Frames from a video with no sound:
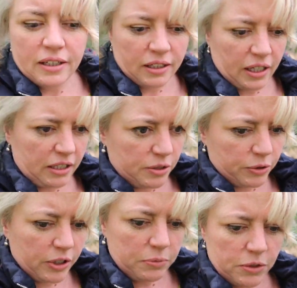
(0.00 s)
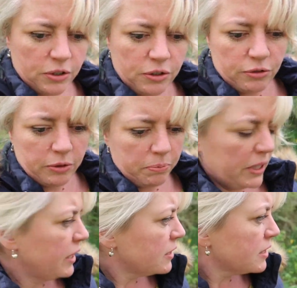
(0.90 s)
Okay, so we've come 2 or 3
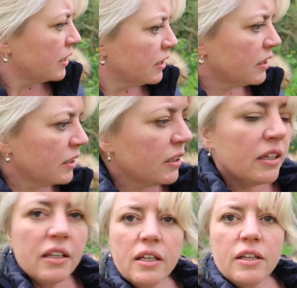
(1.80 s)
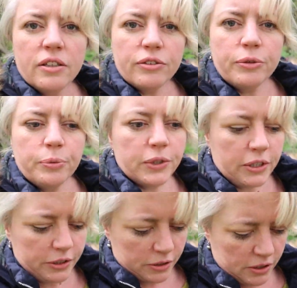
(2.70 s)
minutes through
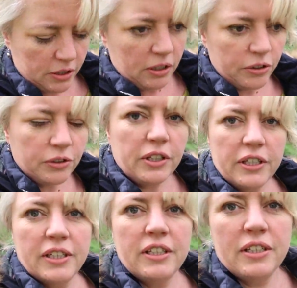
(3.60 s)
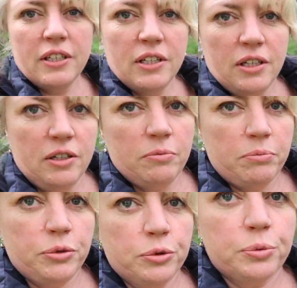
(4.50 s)
woodland and along
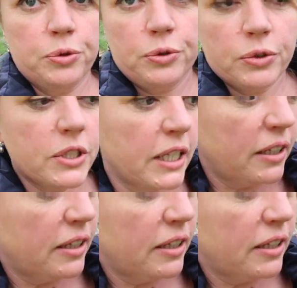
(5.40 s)
boardwalks.